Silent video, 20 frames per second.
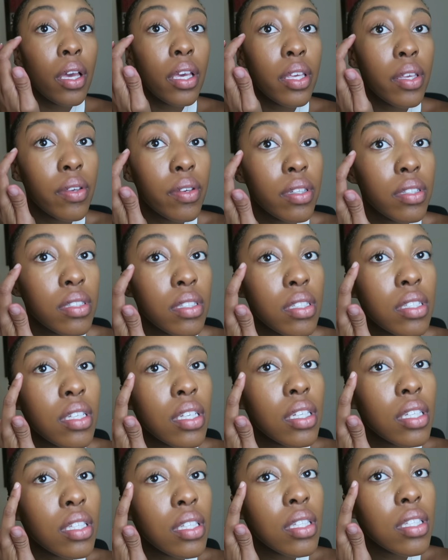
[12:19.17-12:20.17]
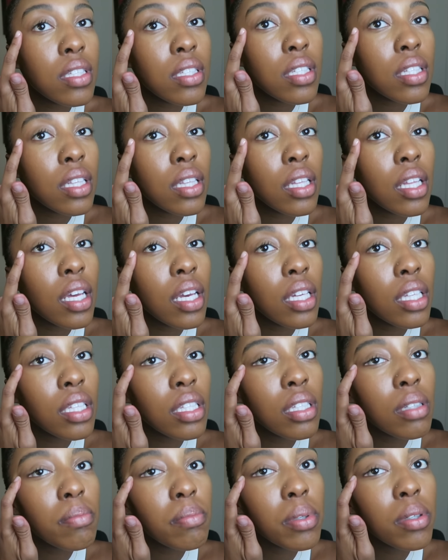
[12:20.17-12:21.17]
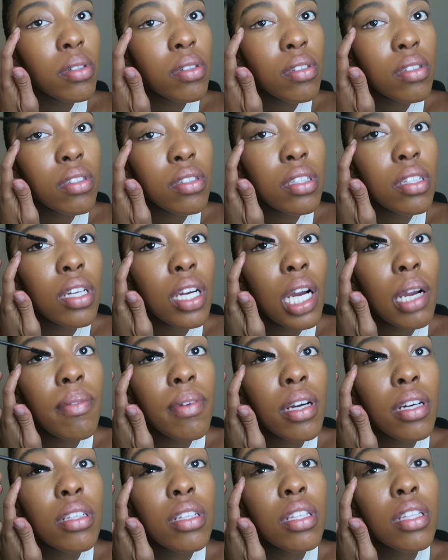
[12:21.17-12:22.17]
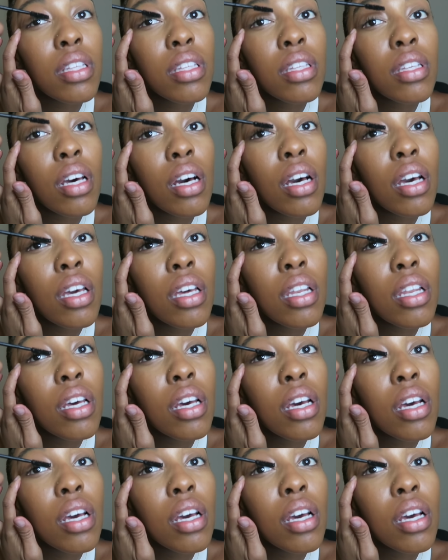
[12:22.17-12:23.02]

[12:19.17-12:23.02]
you can just like slightly pull your eyebrow to the side,